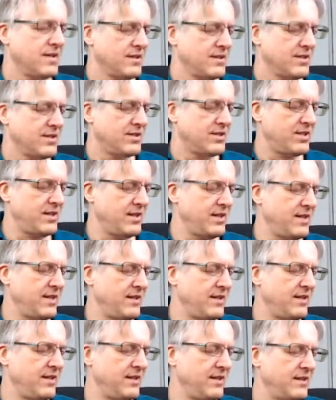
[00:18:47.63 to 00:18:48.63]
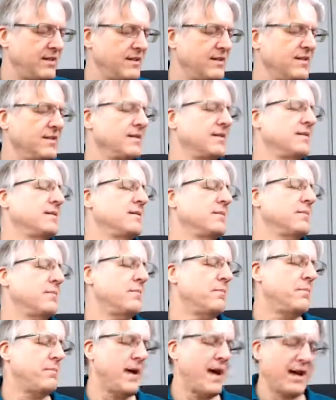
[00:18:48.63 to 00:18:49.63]
C,
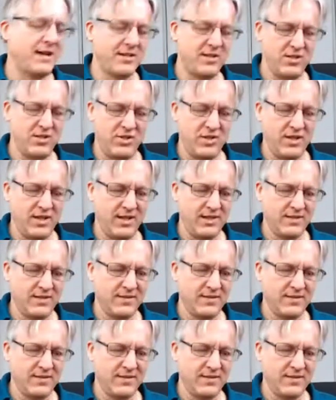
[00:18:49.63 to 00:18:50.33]
back to G.